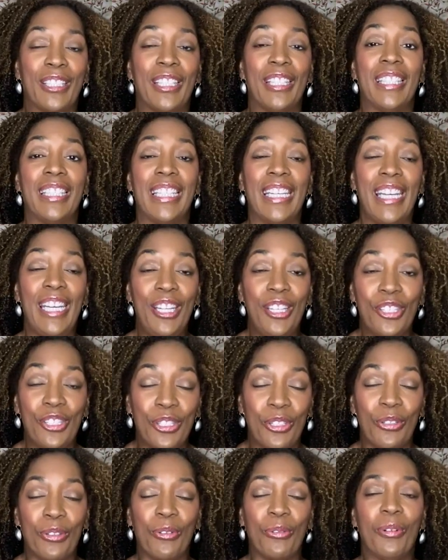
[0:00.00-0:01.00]
to teach
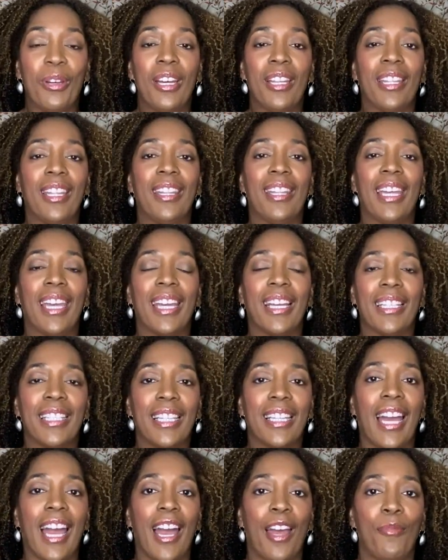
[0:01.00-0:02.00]
you things
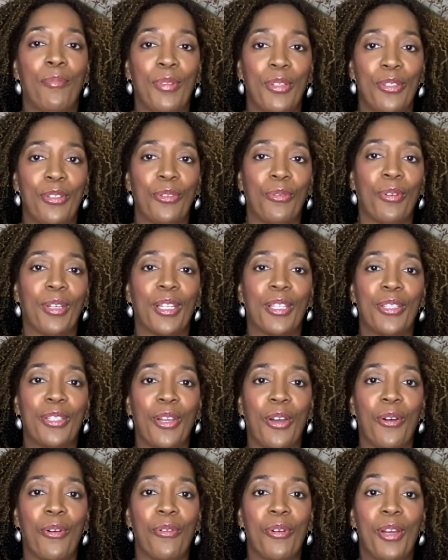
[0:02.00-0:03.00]
that I've been doing.
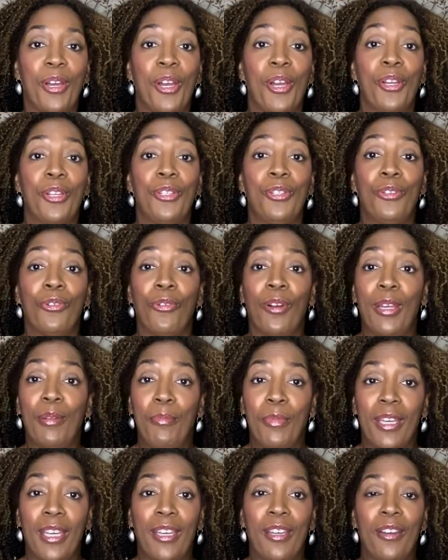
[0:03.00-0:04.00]
So
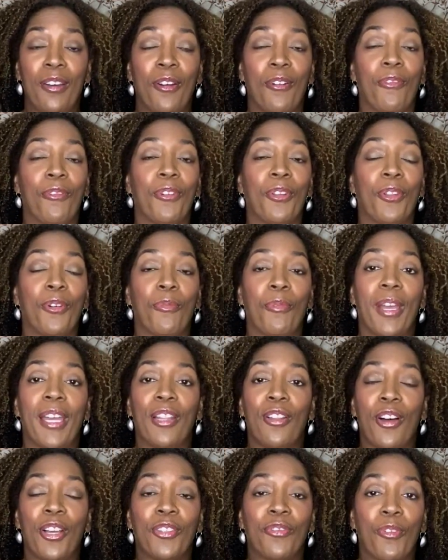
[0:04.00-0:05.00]
join me for the
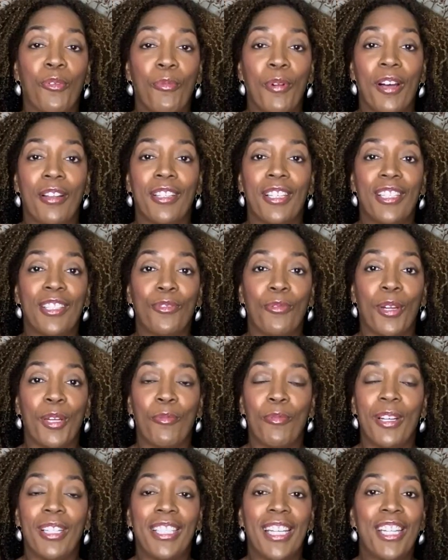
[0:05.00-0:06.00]
Weight Loss for Wellness
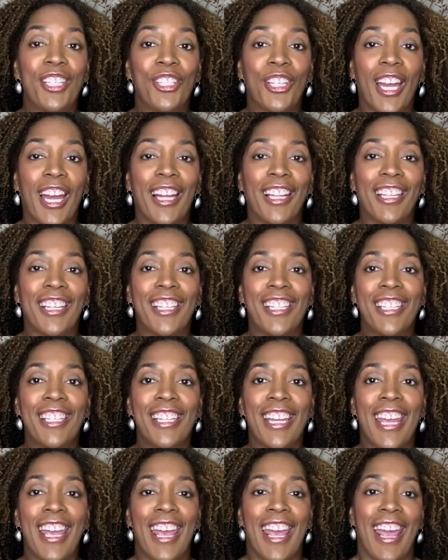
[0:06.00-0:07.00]
twenty-one day
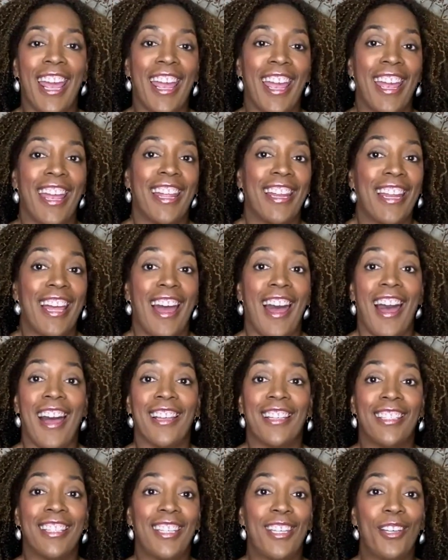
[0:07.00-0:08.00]
Challenge, and
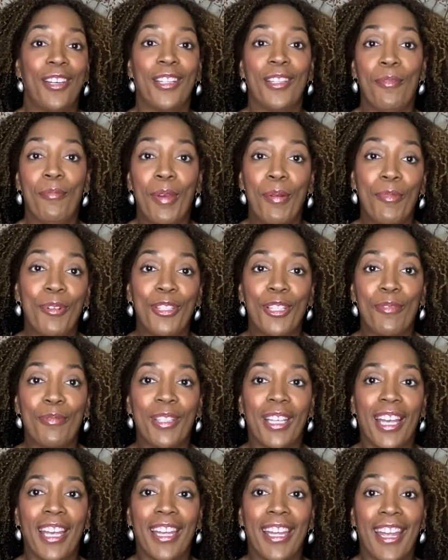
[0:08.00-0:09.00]
I'll see you in the
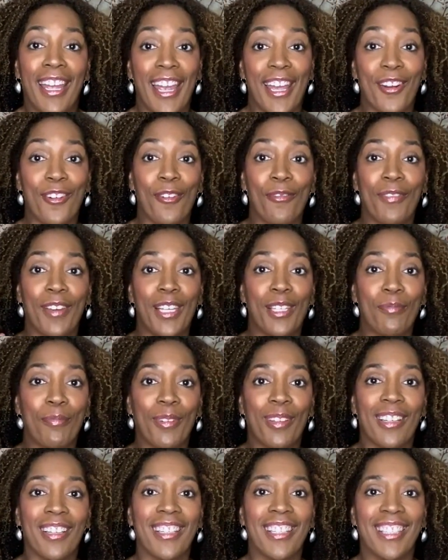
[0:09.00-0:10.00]
membership site and on
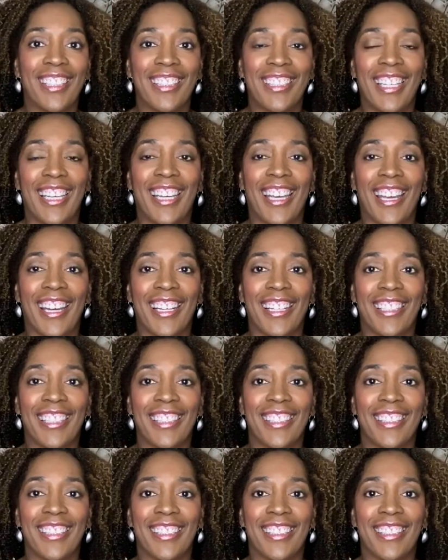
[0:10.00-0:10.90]
Facebook. Take care.